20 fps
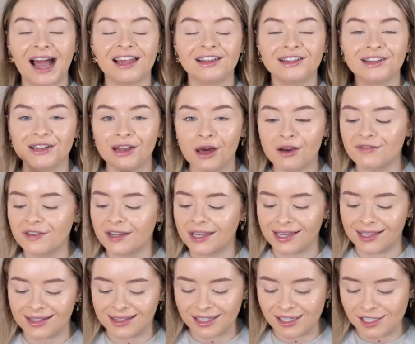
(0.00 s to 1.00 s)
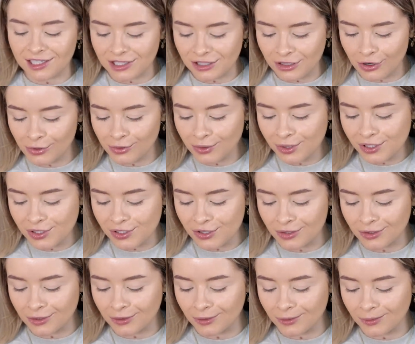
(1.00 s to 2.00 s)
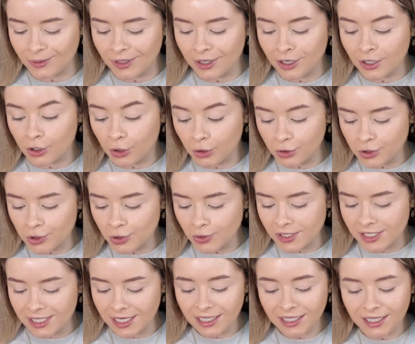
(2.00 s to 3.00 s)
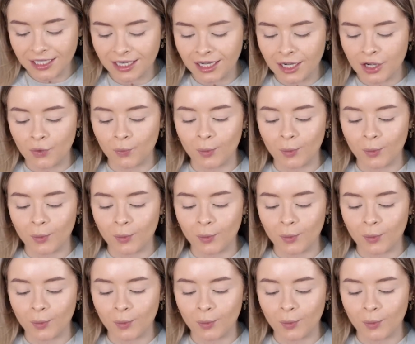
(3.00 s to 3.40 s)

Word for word: and loving the Sosu contour stick,